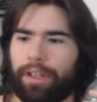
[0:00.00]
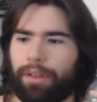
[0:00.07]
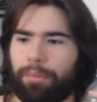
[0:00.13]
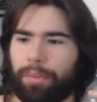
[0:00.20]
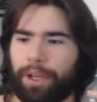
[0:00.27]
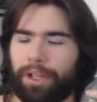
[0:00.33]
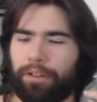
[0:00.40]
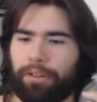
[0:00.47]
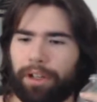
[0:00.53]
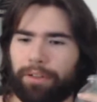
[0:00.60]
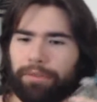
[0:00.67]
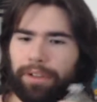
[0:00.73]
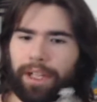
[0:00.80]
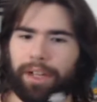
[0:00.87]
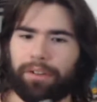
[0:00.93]
Minecraft,
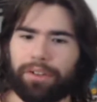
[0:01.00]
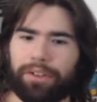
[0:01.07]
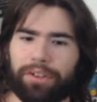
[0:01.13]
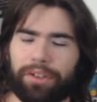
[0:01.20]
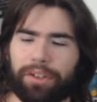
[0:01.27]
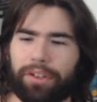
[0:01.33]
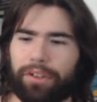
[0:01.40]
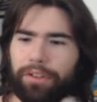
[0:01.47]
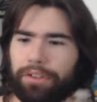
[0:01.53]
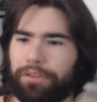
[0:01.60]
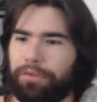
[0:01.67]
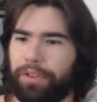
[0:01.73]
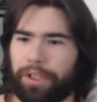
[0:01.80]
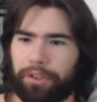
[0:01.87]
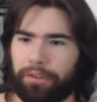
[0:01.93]
and now he's just a huge
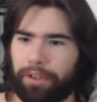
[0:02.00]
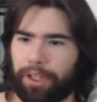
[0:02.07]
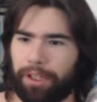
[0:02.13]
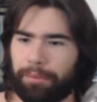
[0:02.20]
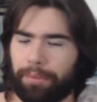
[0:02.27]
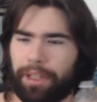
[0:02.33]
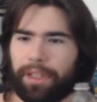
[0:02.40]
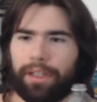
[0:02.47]
video game